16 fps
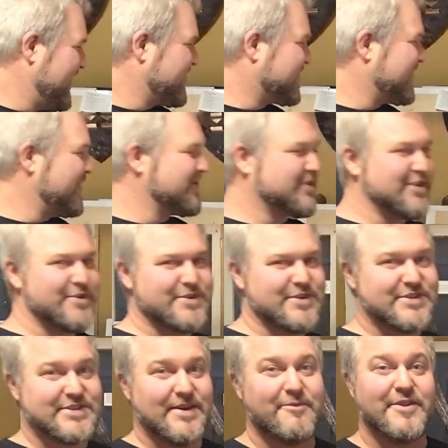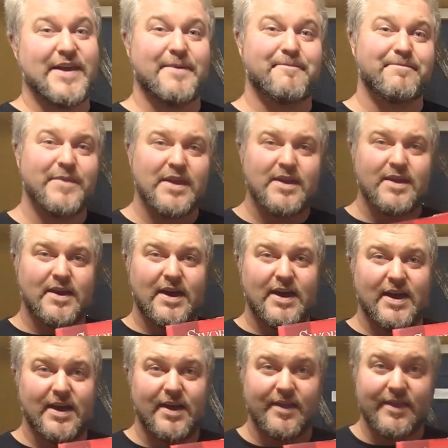to introduce you to some of them.
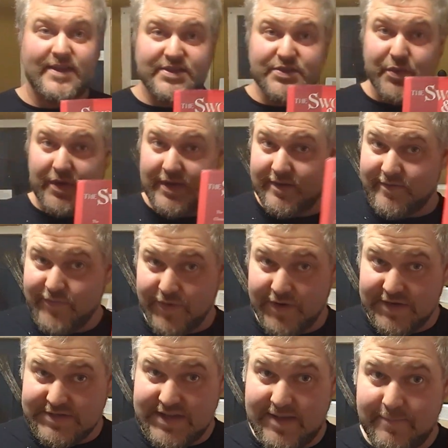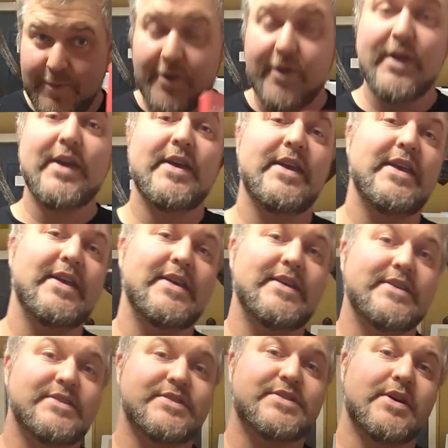This one, for example,
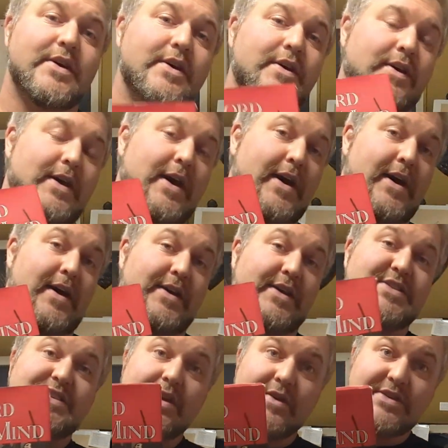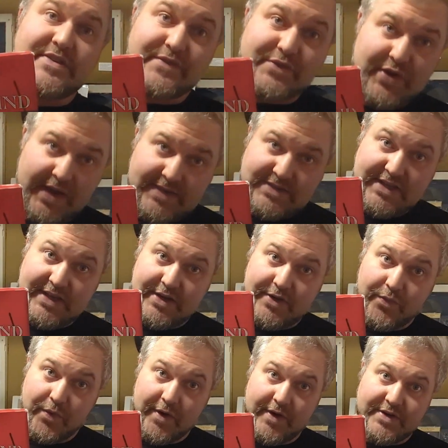is a series of translated
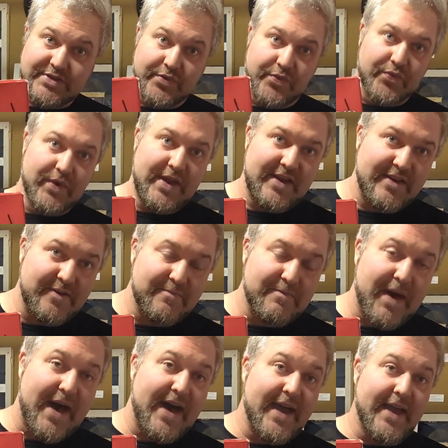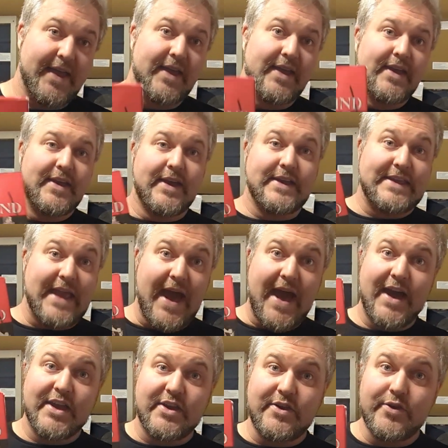works written by
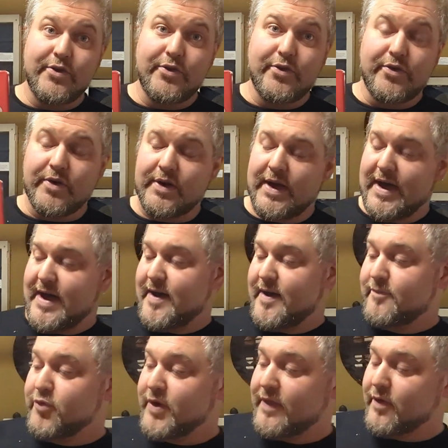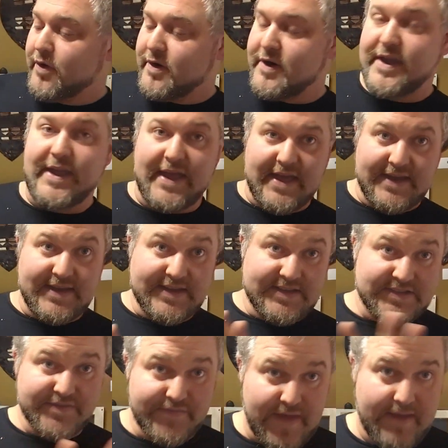Yagyu Munenori and
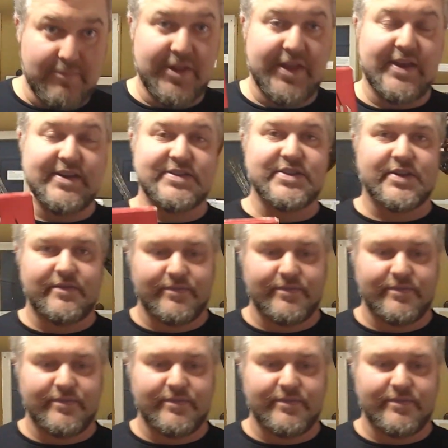his family and his